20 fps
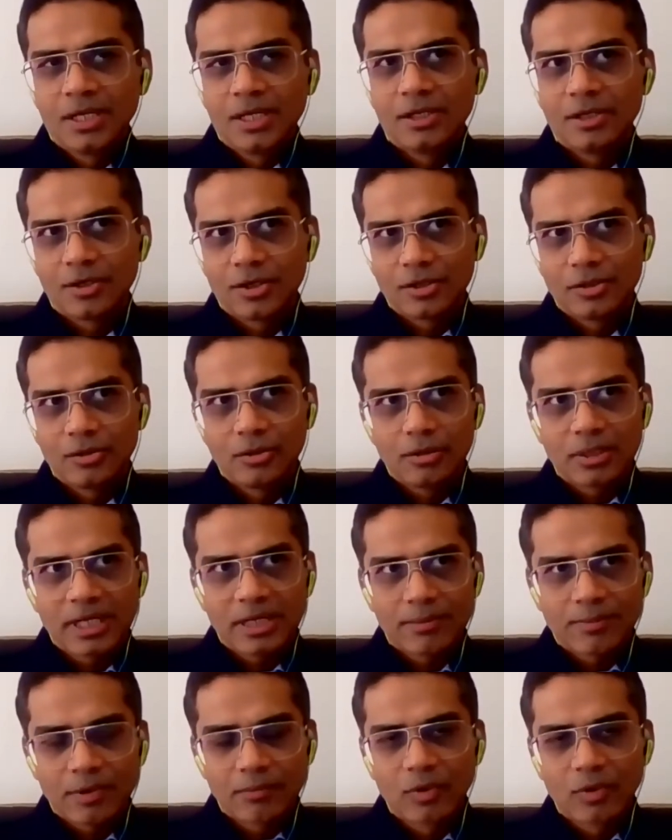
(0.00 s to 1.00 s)
You look
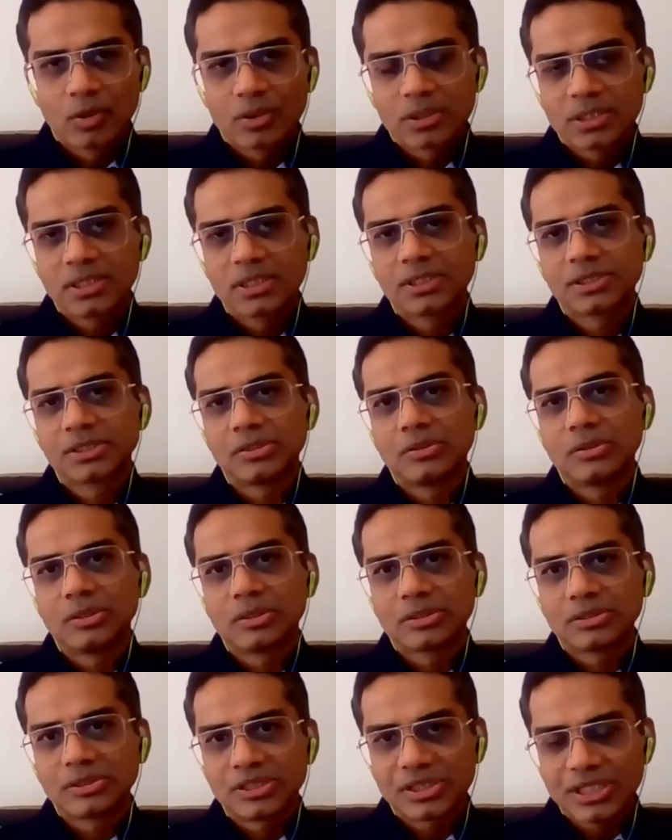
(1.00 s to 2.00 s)
at promoters, you
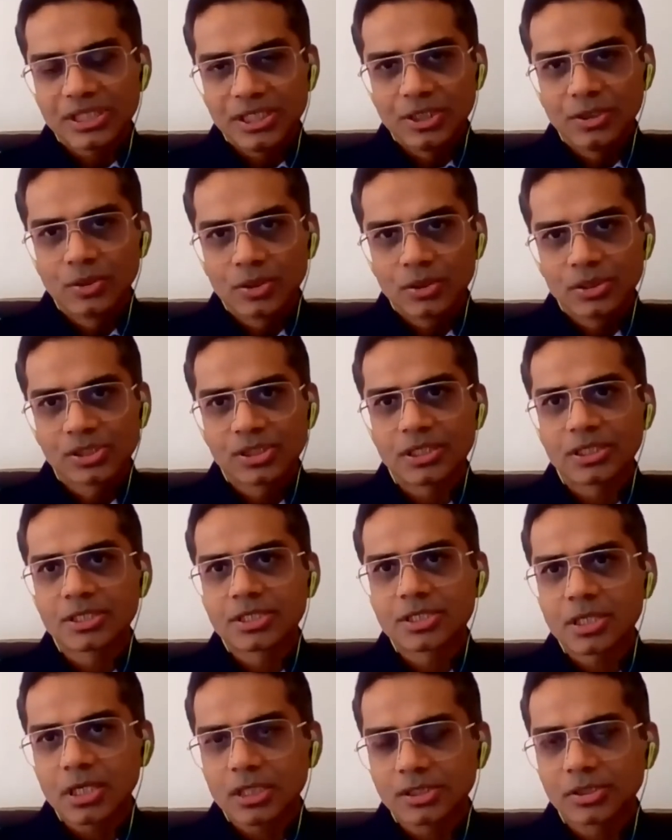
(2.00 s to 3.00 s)
look at CEOs
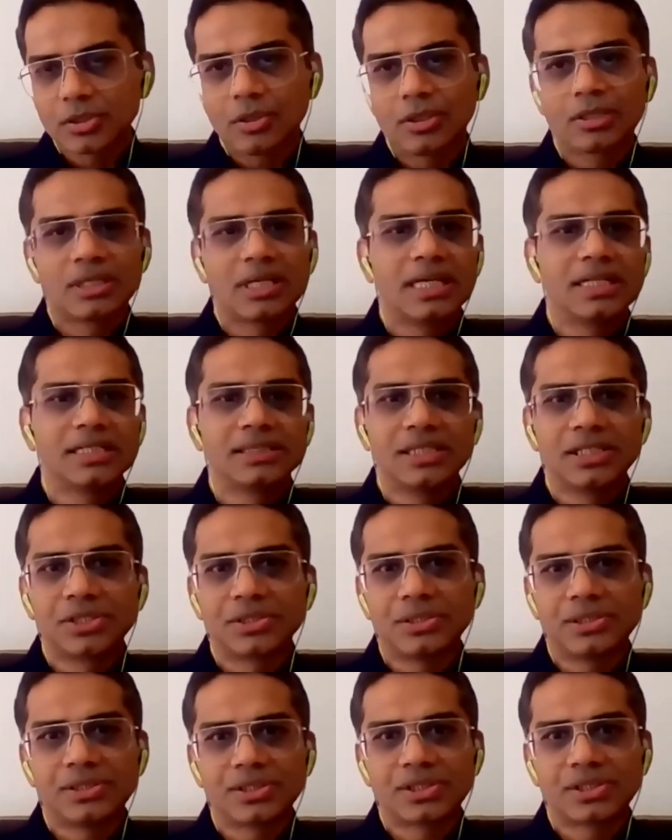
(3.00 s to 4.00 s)
across
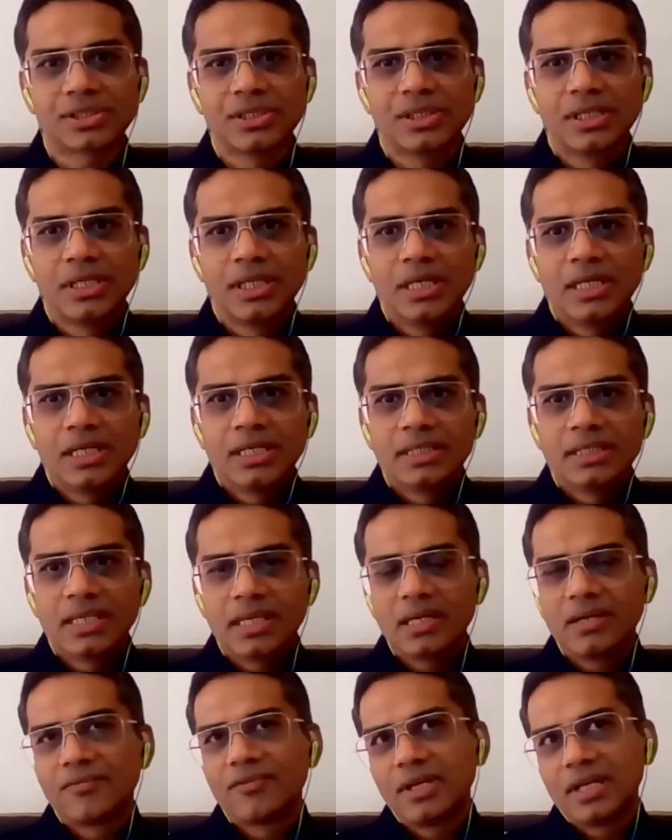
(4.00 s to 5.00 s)
organizations,
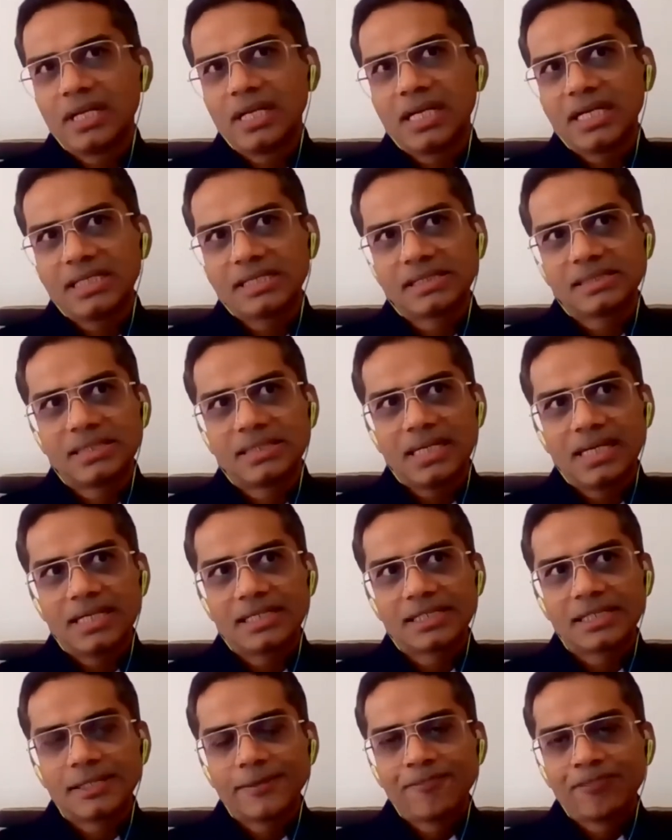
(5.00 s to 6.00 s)
they have realized
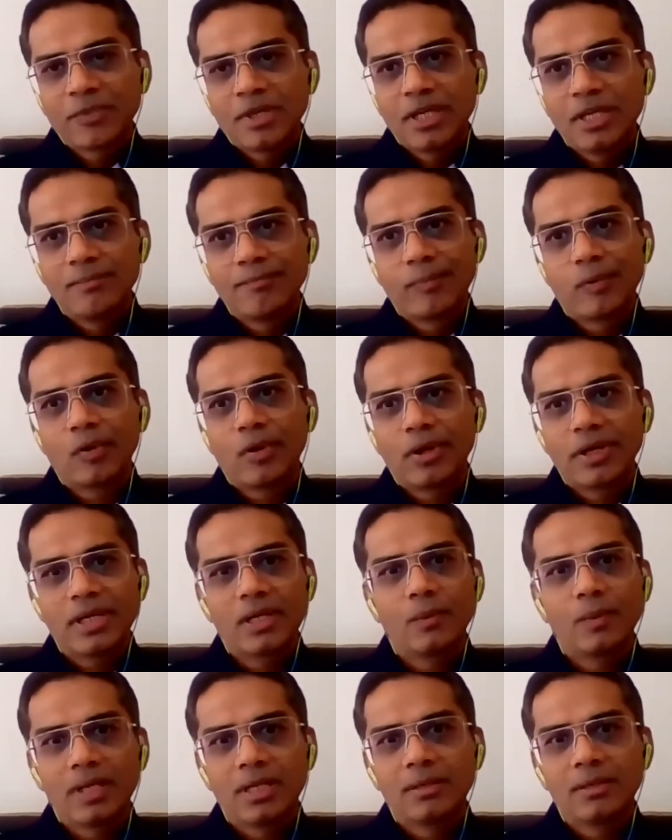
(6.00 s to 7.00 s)
that
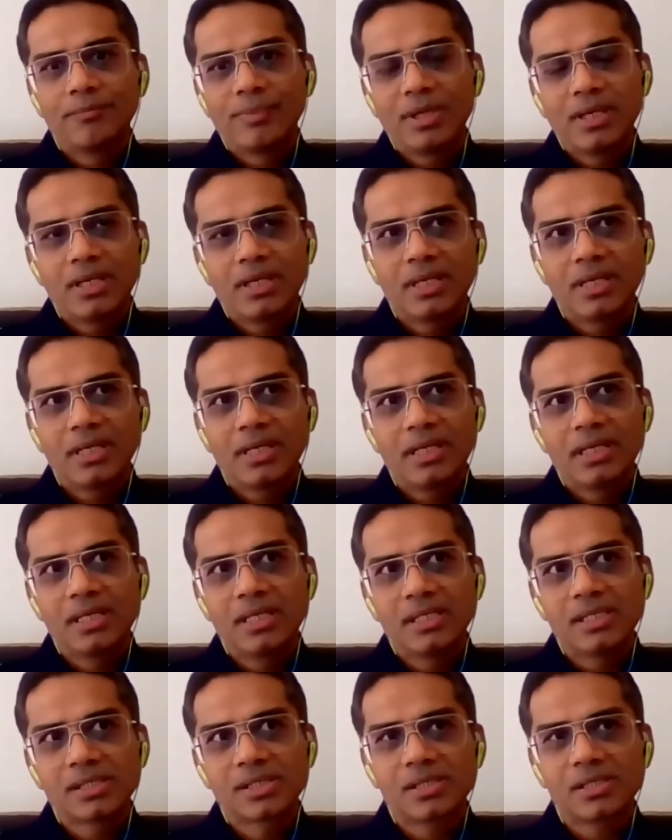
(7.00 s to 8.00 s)
employee well-being
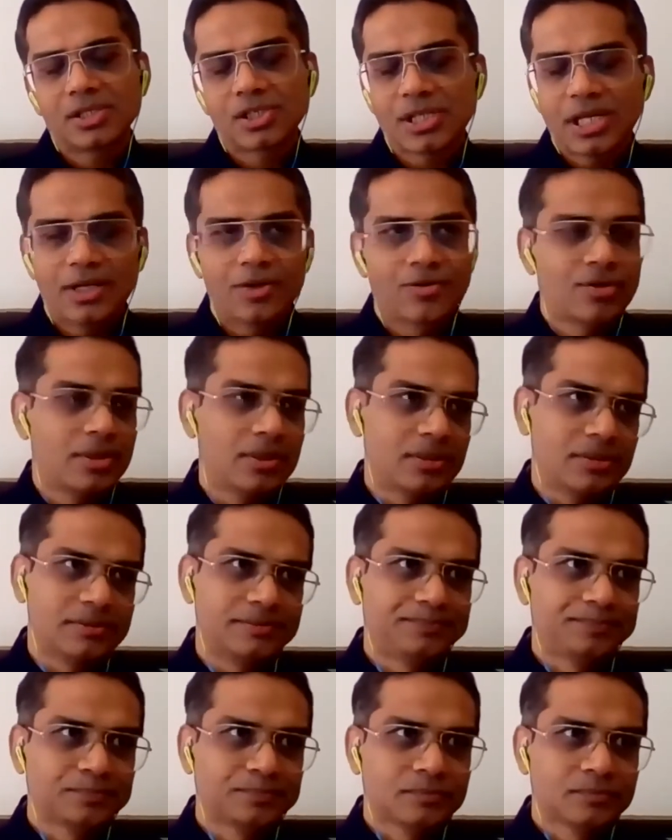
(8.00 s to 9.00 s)
is central
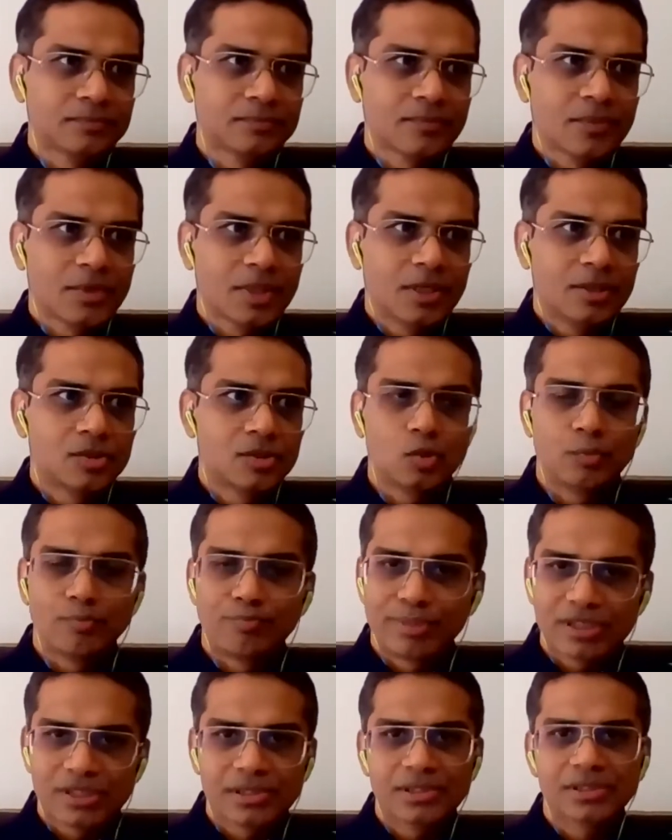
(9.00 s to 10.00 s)
to
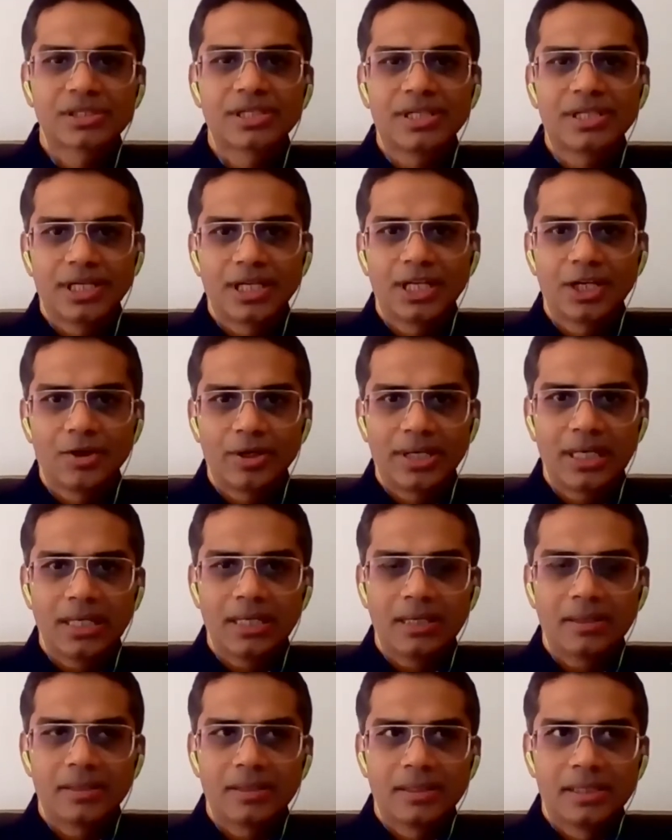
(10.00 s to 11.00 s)
business
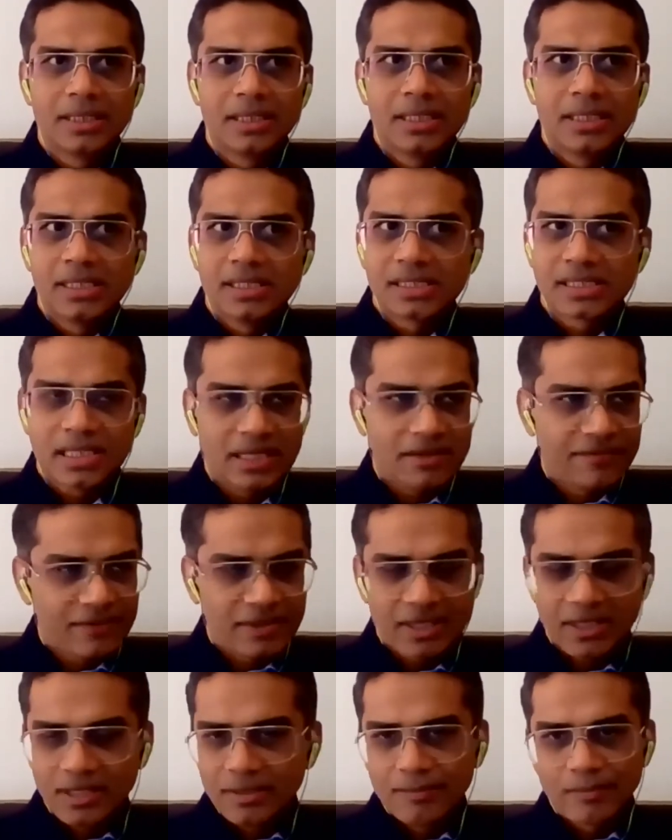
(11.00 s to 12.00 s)
continuity,
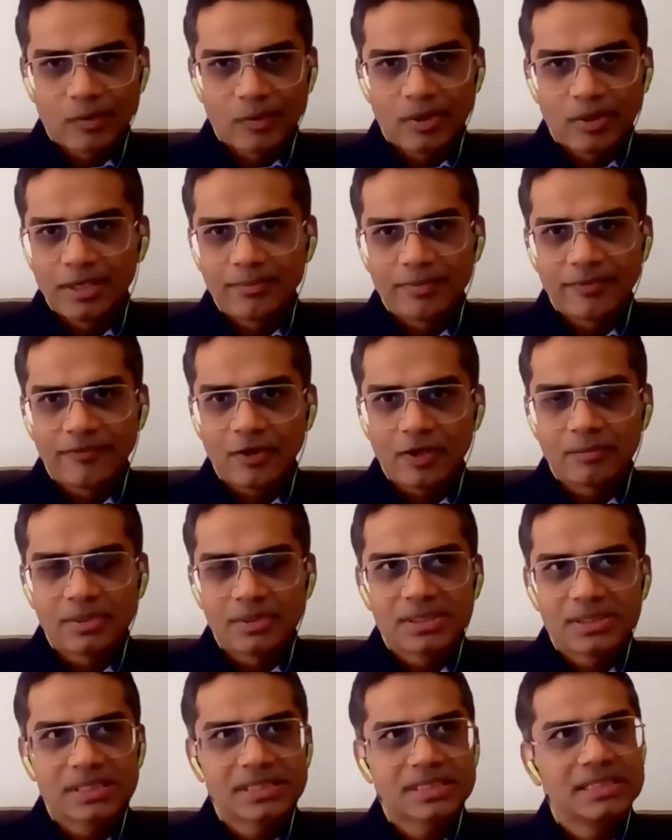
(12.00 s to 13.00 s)
safety and employee
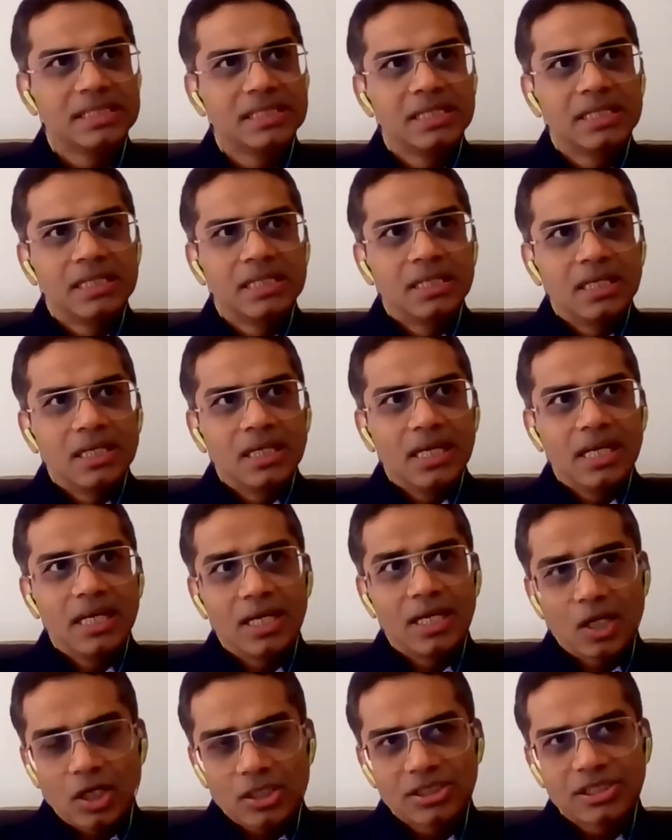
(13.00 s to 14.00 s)
performance,
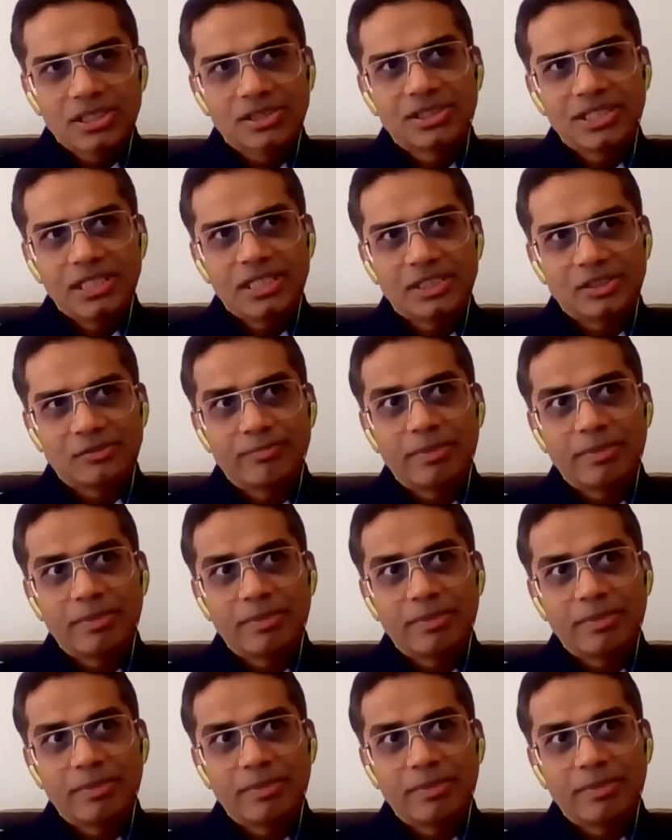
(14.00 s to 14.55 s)
and not just these,